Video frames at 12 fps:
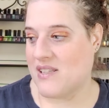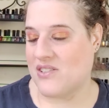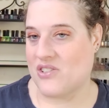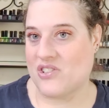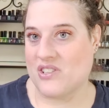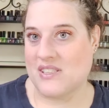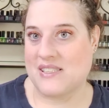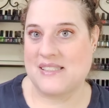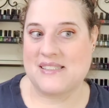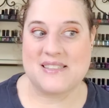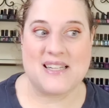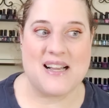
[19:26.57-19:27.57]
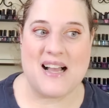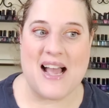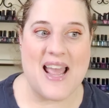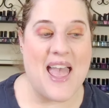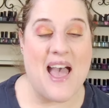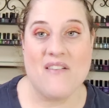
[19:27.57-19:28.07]
That's just,
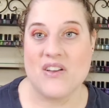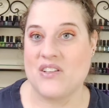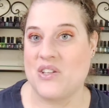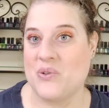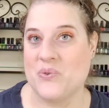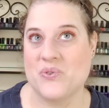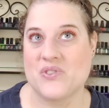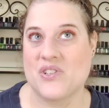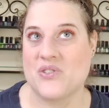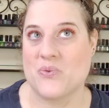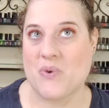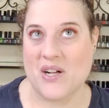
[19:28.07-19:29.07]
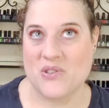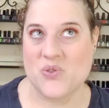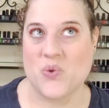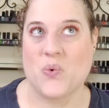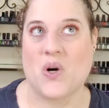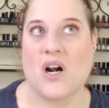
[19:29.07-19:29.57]
I haven't used
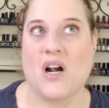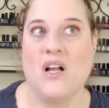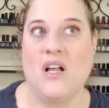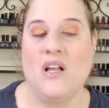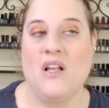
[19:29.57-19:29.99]
drugstore